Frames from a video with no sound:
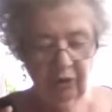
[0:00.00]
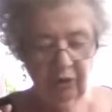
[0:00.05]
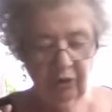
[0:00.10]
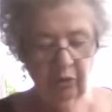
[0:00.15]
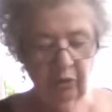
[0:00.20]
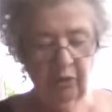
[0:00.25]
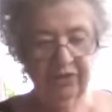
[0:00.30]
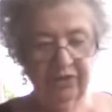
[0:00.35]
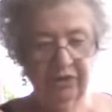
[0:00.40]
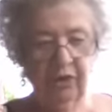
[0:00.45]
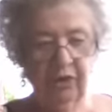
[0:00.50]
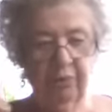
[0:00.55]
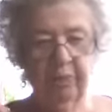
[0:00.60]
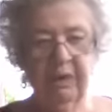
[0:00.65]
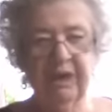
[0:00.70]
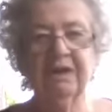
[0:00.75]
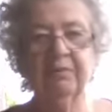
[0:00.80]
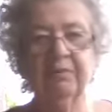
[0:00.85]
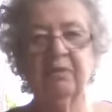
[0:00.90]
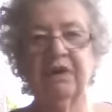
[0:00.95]
With your
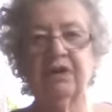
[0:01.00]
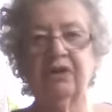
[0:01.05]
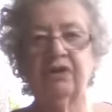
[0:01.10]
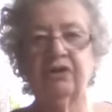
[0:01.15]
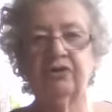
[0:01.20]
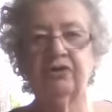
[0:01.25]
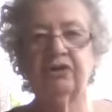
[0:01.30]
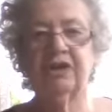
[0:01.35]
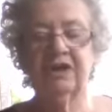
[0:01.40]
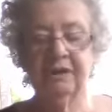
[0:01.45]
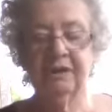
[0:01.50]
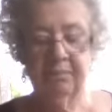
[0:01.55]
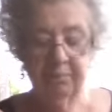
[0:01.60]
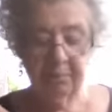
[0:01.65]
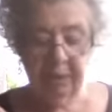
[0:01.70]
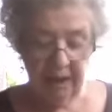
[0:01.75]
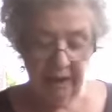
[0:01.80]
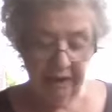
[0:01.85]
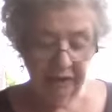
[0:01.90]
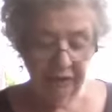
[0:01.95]
pigment, you need a
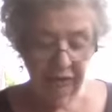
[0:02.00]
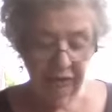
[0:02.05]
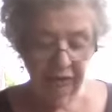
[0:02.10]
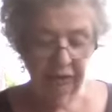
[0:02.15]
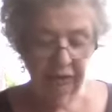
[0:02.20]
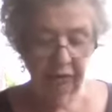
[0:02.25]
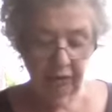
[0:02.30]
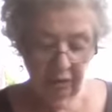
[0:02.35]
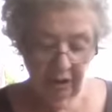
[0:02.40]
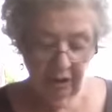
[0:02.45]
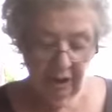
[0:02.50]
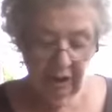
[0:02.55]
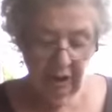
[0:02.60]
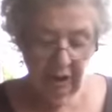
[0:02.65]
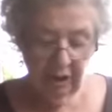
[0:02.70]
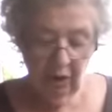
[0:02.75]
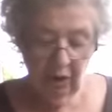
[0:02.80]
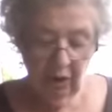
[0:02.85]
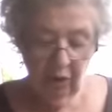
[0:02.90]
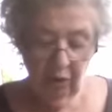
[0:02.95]
binder.
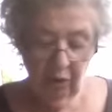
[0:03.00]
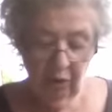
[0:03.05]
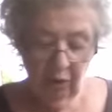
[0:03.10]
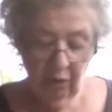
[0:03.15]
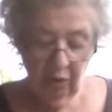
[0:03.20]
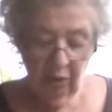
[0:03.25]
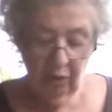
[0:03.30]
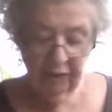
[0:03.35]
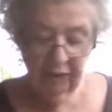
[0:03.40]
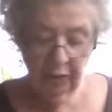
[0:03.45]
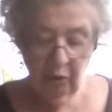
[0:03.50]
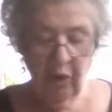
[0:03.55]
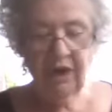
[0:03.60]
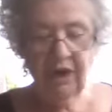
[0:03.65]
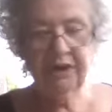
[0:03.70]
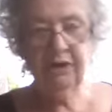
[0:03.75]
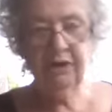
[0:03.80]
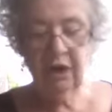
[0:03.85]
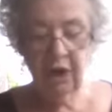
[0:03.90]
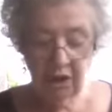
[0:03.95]
With
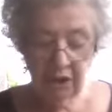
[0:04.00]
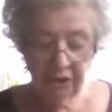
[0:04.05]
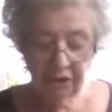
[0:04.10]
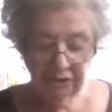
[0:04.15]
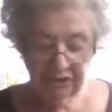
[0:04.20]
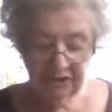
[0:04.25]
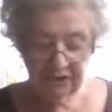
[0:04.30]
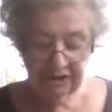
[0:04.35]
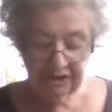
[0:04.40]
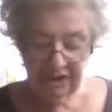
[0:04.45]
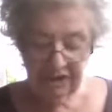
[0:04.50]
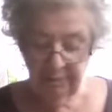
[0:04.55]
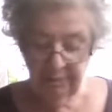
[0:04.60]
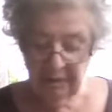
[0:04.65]
watercolors, it's gum